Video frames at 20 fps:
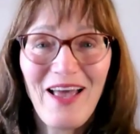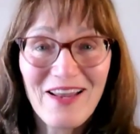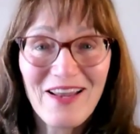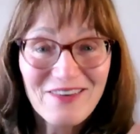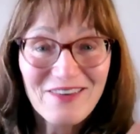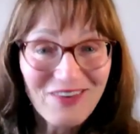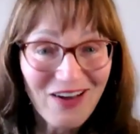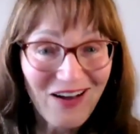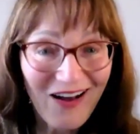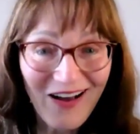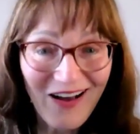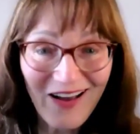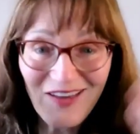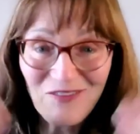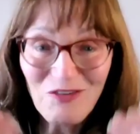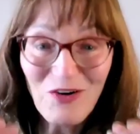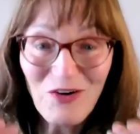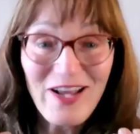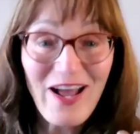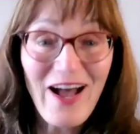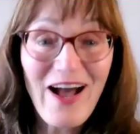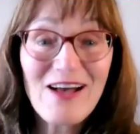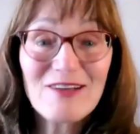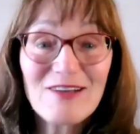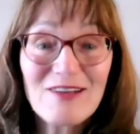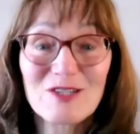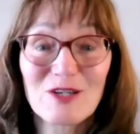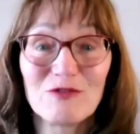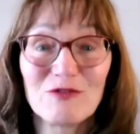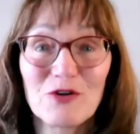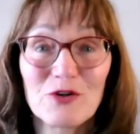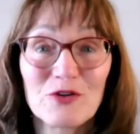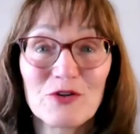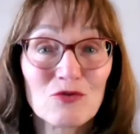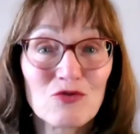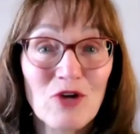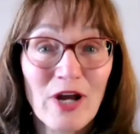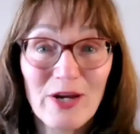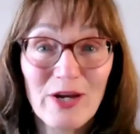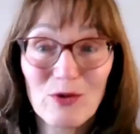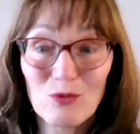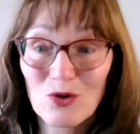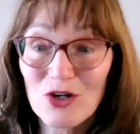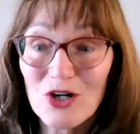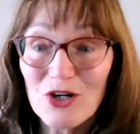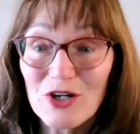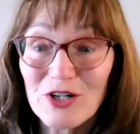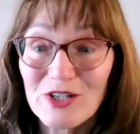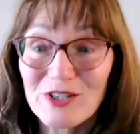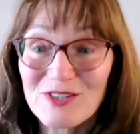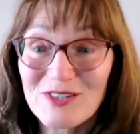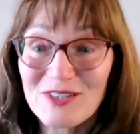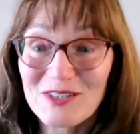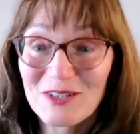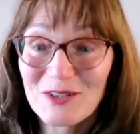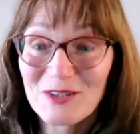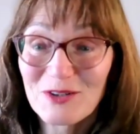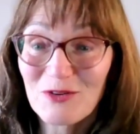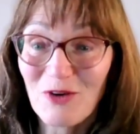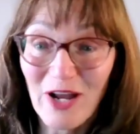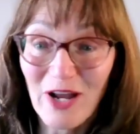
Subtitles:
and I would ask for the right words,